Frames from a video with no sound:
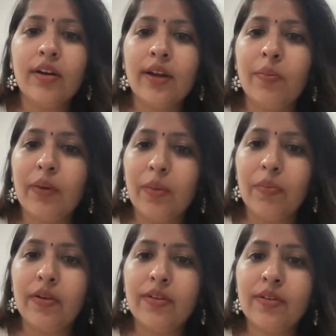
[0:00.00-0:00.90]
in
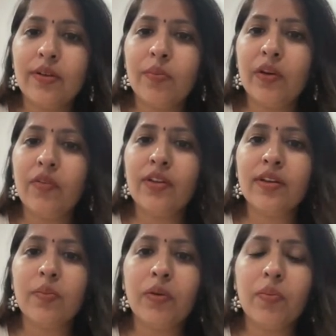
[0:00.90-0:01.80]
papers, in previous
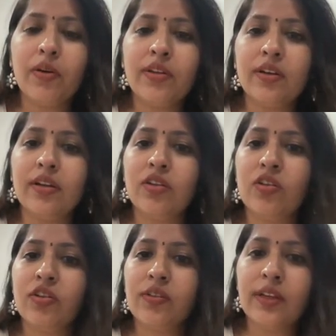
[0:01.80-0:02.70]
year papers. It is
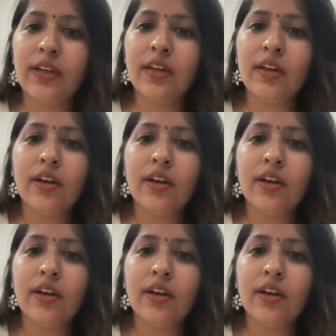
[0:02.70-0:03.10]
seen.